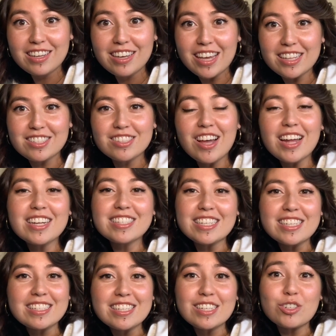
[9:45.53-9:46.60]
It's not as
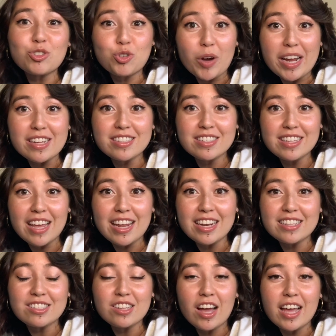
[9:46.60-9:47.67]
easy to trace, and
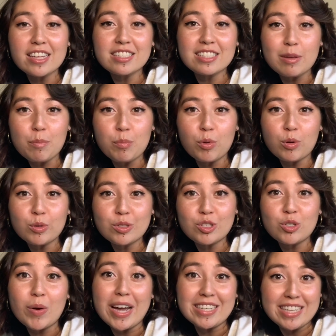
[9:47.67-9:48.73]
it's not as simple
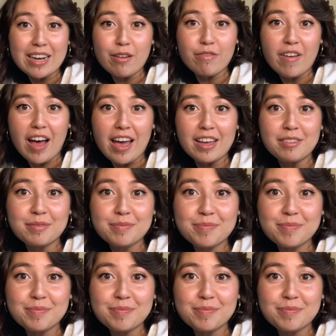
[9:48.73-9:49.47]
to identify.